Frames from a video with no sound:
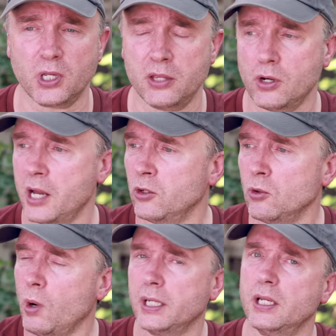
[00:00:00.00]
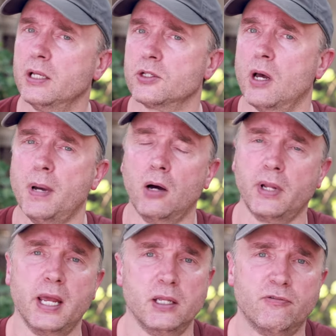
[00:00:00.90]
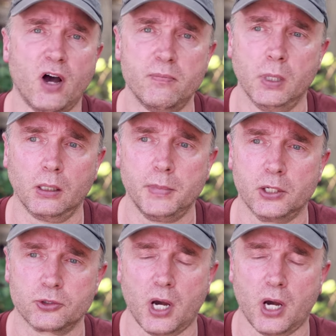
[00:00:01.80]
And I don't know what it is about 85mm.